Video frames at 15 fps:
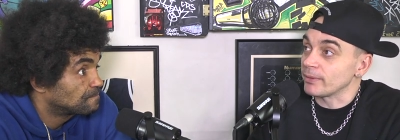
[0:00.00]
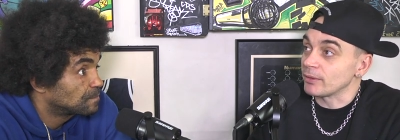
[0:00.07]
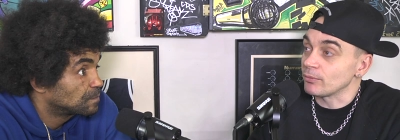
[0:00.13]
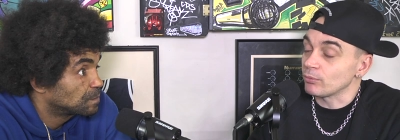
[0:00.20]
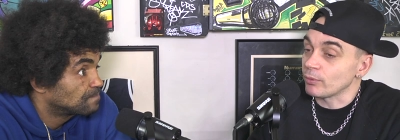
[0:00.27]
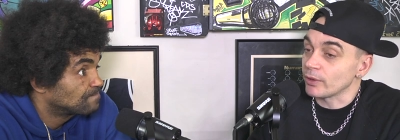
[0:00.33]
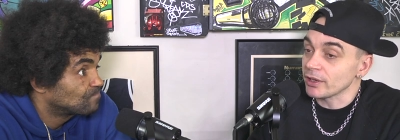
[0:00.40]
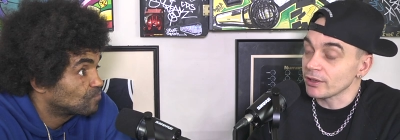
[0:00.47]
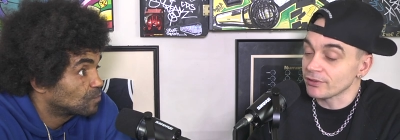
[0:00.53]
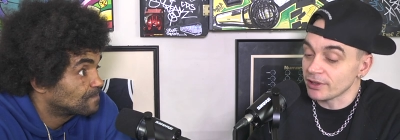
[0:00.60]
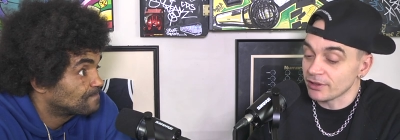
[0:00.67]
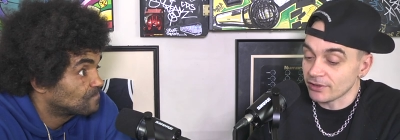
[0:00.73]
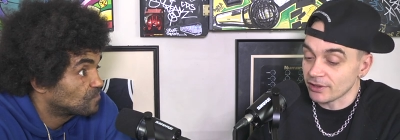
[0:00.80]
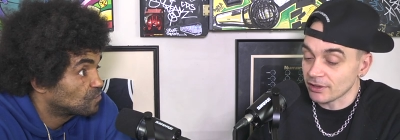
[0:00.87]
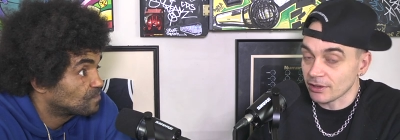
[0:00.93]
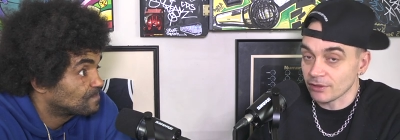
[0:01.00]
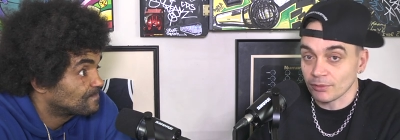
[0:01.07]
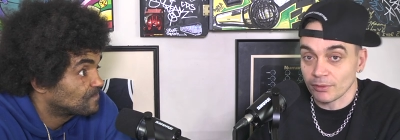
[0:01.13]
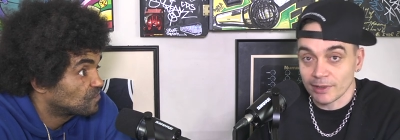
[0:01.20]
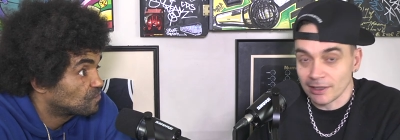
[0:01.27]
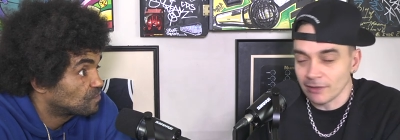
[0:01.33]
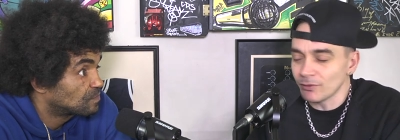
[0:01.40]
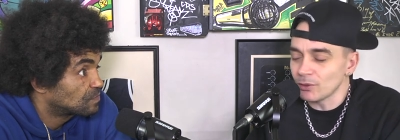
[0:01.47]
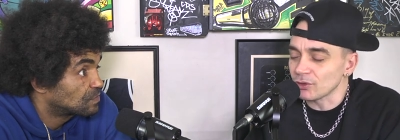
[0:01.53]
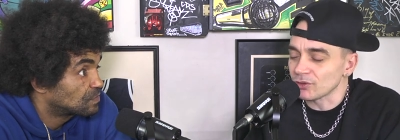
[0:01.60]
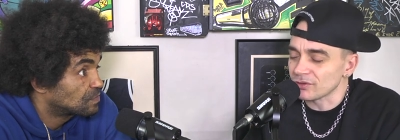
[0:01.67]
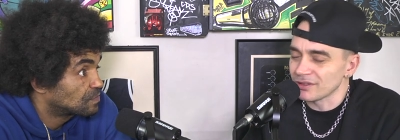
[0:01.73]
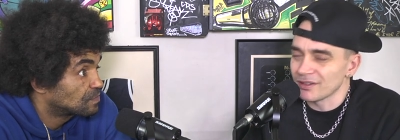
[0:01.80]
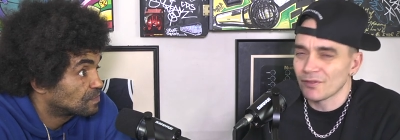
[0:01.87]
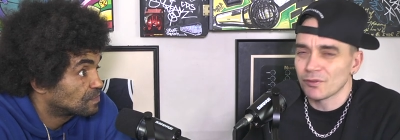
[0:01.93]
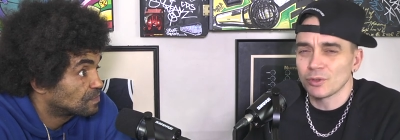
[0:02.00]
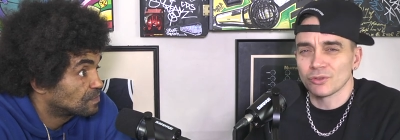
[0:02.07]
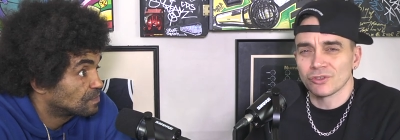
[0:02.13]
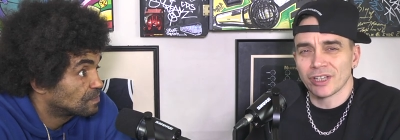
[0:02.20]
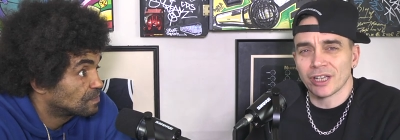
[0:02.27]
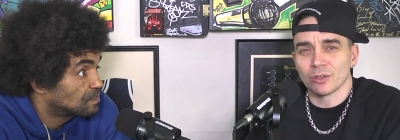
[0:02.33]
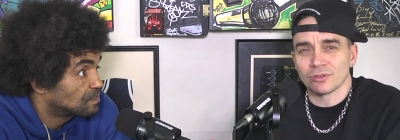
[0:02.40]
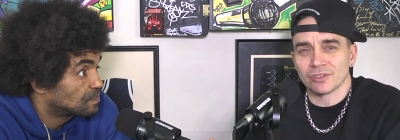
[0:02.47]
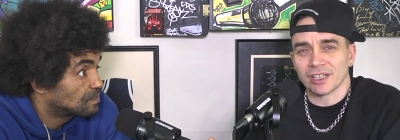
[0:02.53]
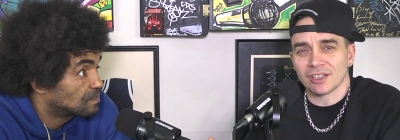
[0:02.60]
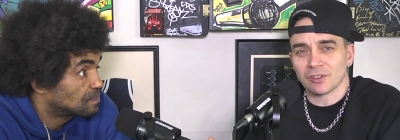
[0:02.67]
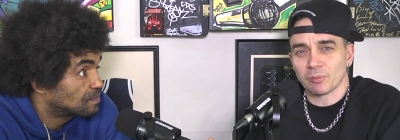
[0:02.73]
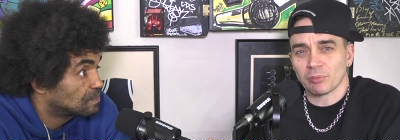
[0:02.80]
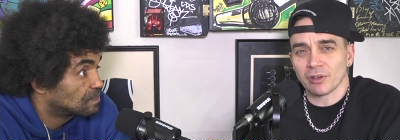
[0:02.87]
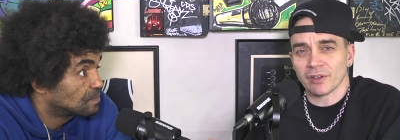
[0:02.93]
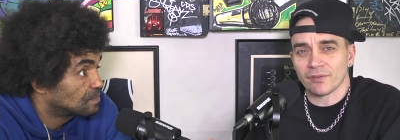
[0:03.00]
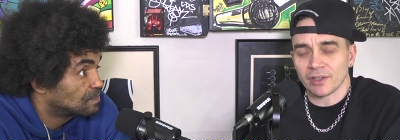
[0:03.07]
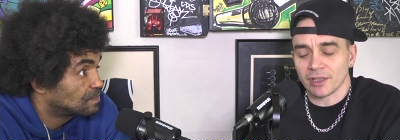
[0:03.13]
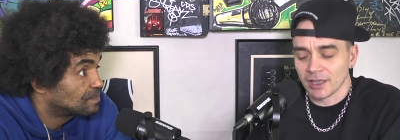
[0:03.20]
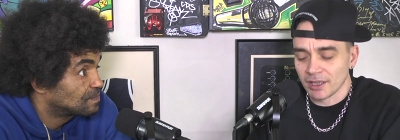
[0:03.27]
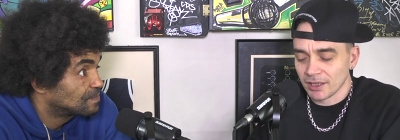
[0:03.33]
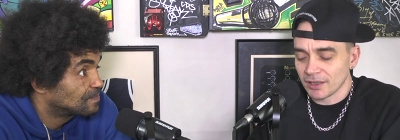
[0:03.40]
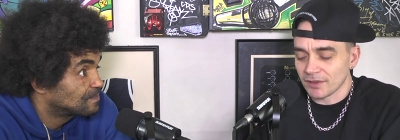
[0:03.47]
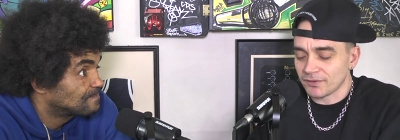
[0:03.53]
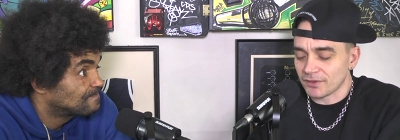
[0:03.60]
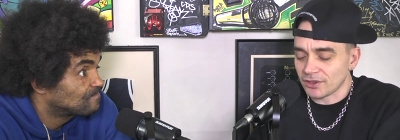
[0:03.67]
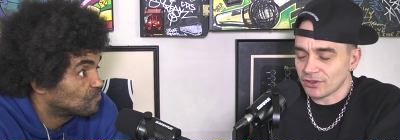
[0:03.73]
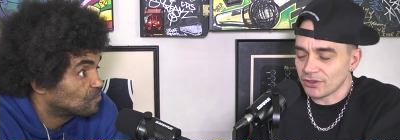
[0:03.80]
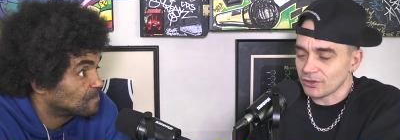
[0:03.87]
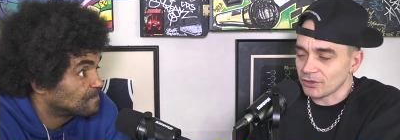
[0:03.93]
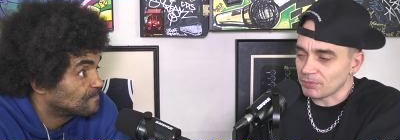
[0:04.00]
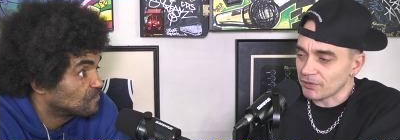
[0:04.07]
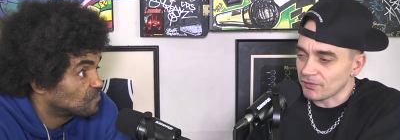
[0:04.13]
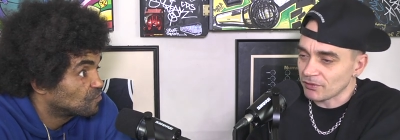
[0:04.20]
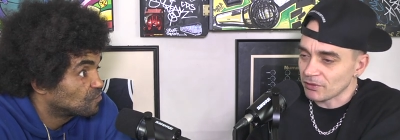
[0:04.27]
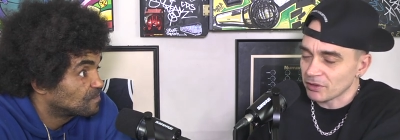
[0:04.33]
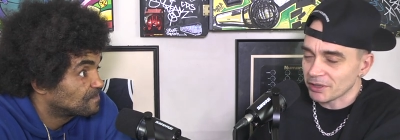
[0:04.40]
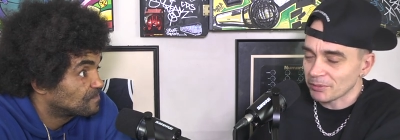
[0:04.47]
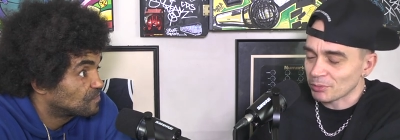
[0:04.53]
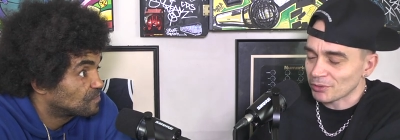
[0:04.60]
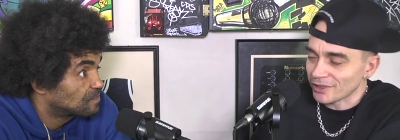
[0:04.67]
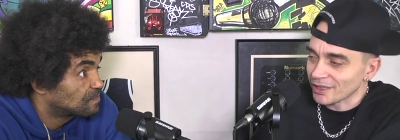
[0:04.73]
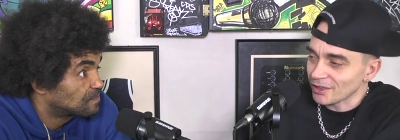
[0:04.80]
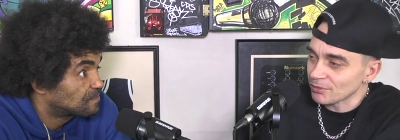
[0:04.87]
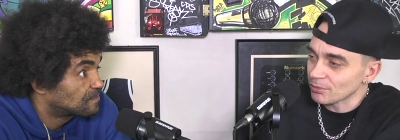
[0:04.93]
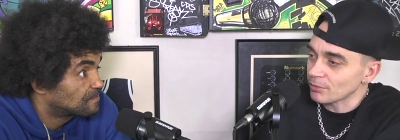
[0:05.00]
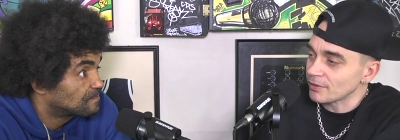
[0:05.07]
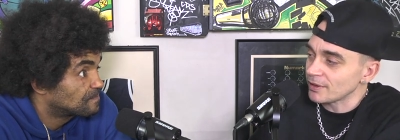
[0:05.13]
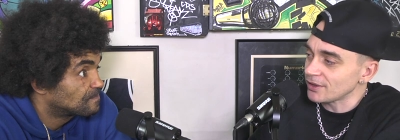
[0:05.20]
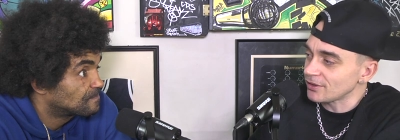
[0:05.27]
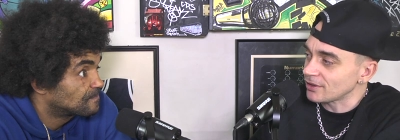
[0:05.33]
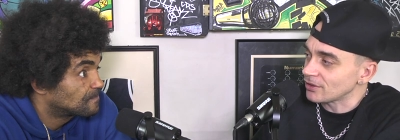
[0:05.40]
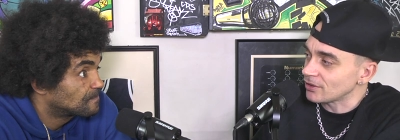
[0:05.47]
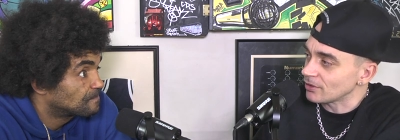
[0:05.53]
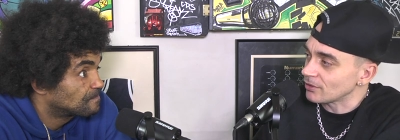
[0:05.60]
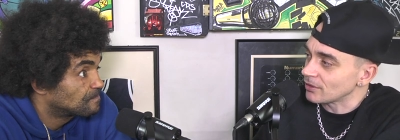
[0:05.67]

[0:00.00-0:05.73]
Speaker 1: And when I was listening, because of course, of course, Kells gets the privy of the tunes before anybody else. When we were listening